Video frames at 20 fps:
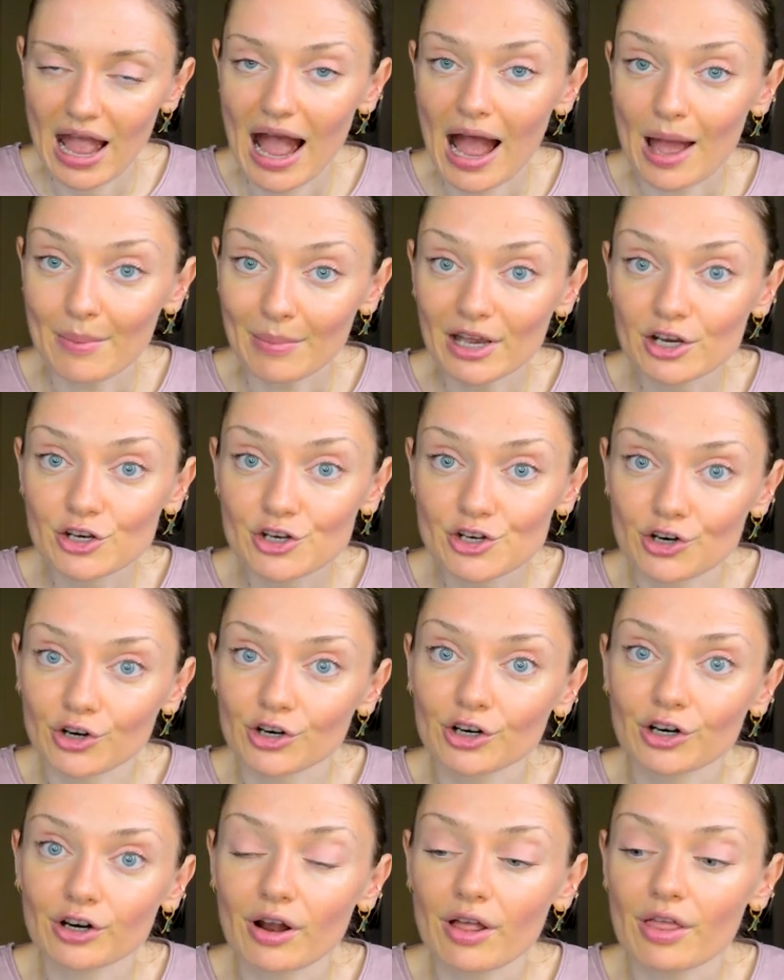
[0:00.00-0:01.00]
I make
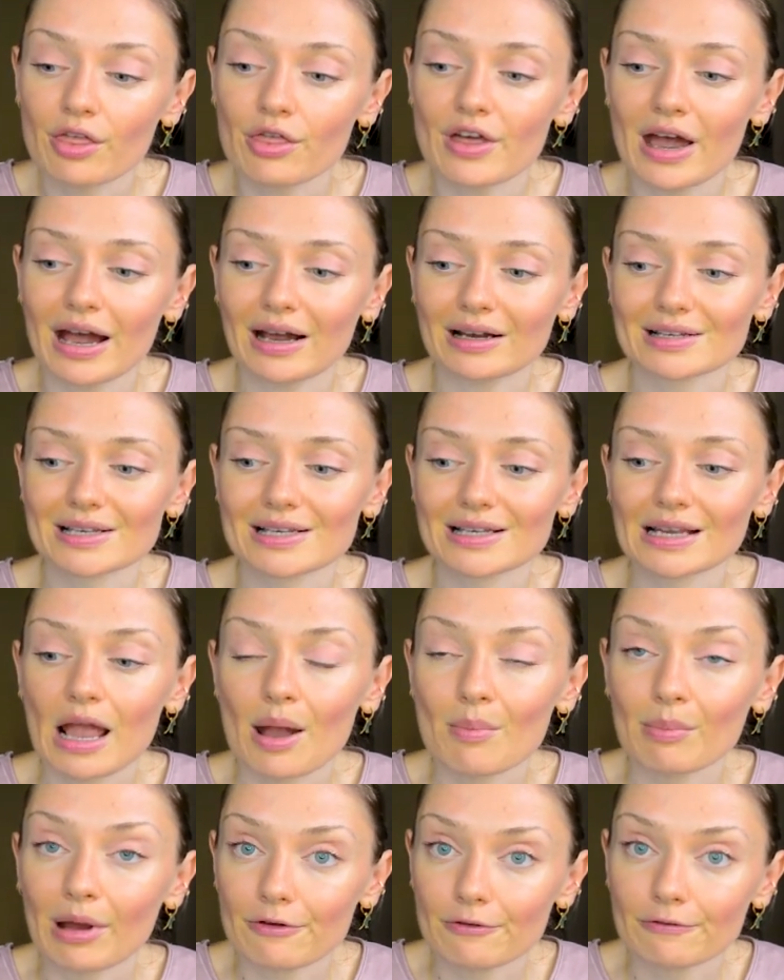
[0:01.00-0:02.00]
sure that
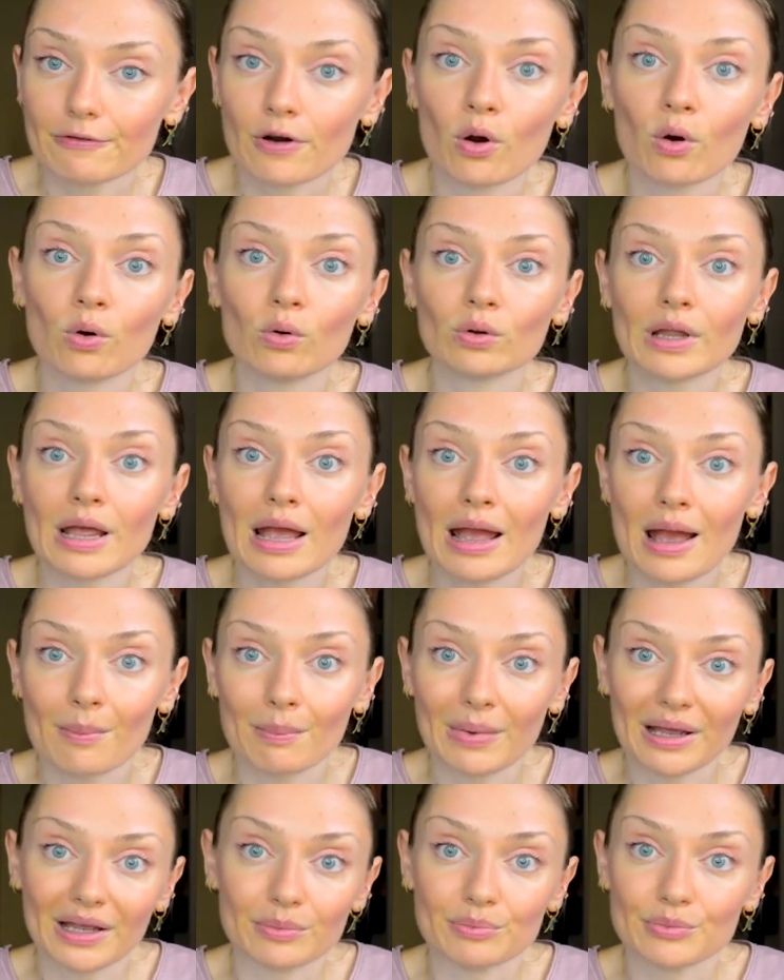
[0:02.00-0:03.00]
my phone,
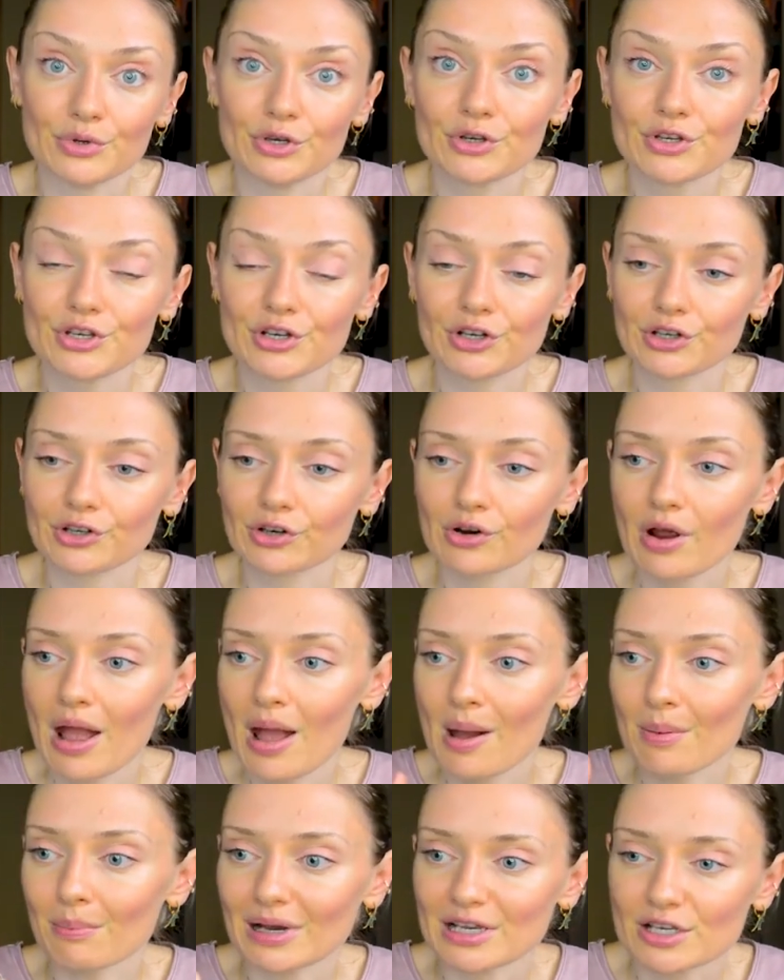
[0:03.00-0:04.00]
my computer,
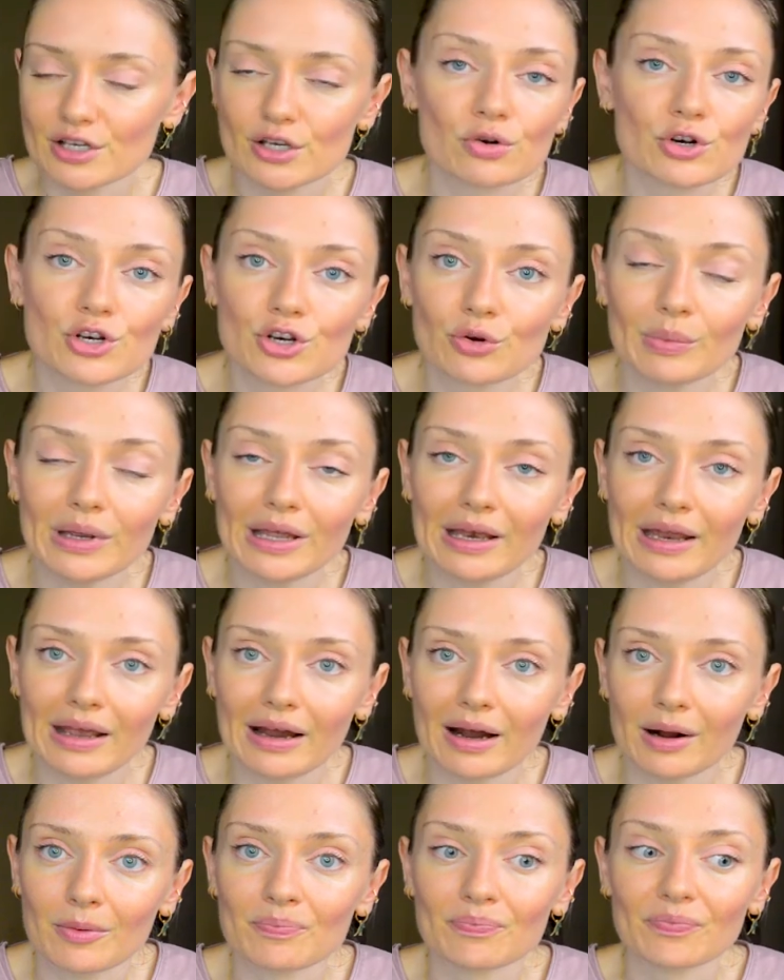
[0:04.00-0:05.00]
my social
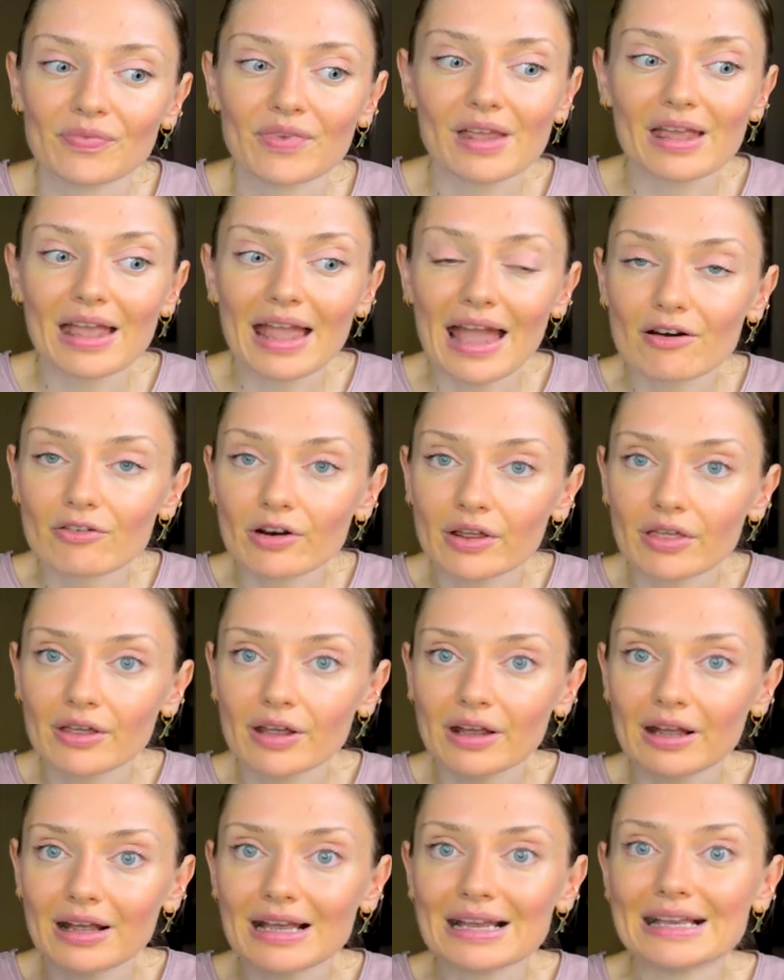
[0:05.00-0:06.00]
media,
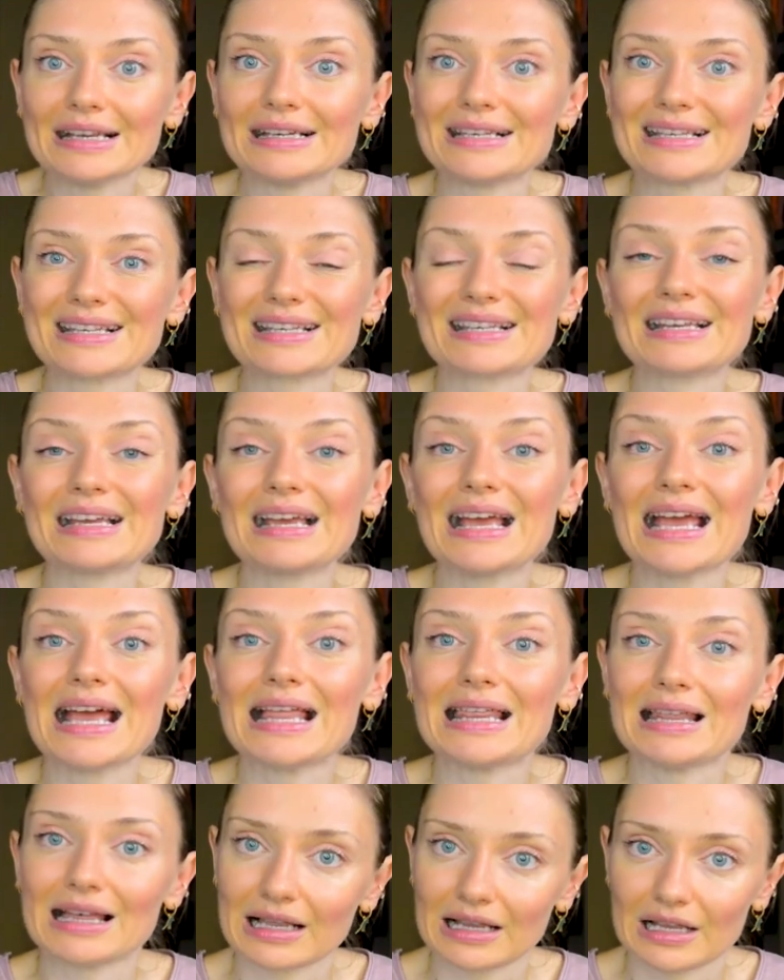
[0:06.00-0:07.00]
everything is
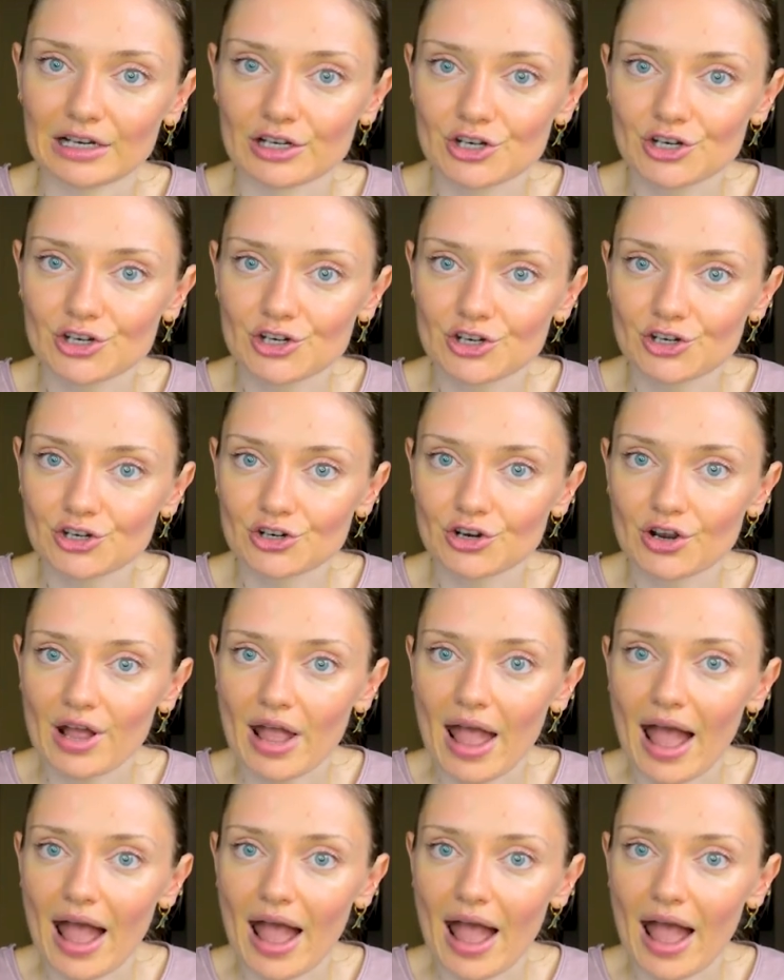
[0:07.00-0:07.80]
in English.